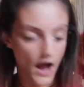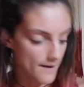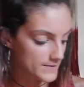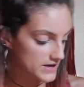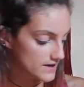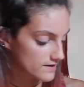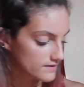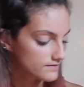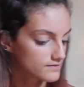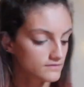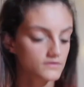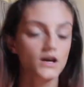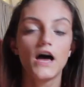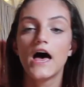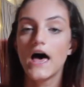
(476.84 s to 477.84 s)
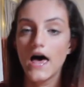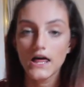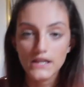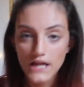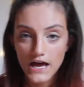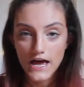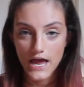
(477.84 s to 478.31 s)
mean
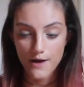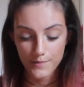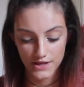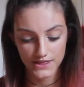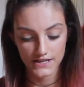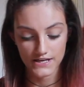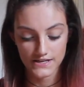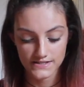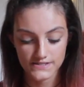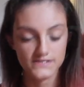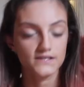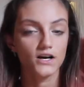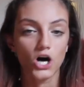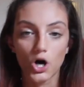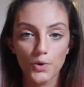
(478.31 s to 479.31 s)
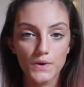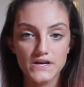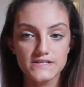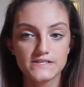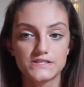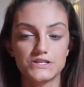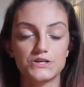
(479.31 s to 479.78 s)
hella amethyst.
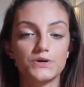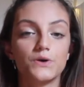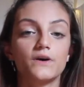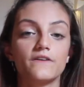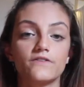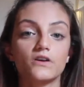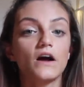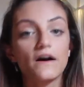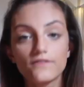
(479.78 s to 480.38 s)
Always do. If you're